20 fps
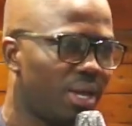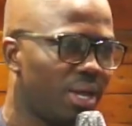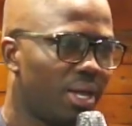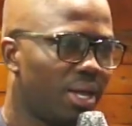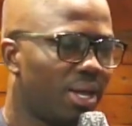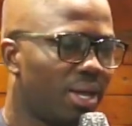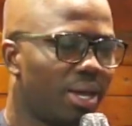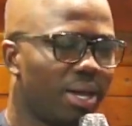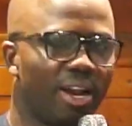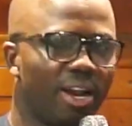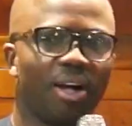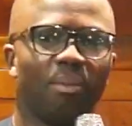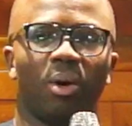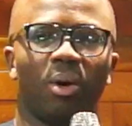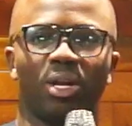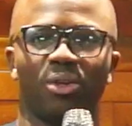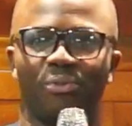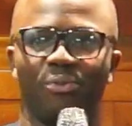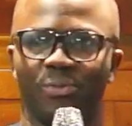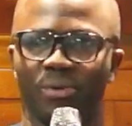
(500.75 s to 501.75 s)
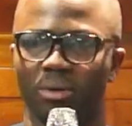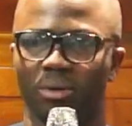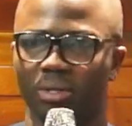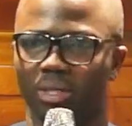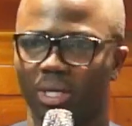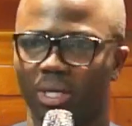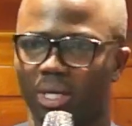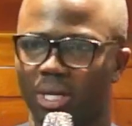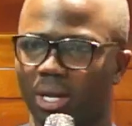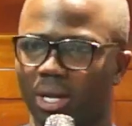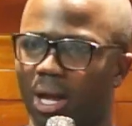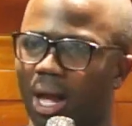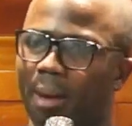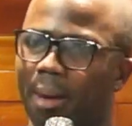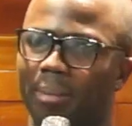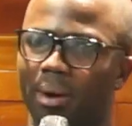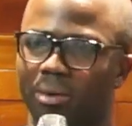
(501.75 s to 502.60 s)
and everybody feels it about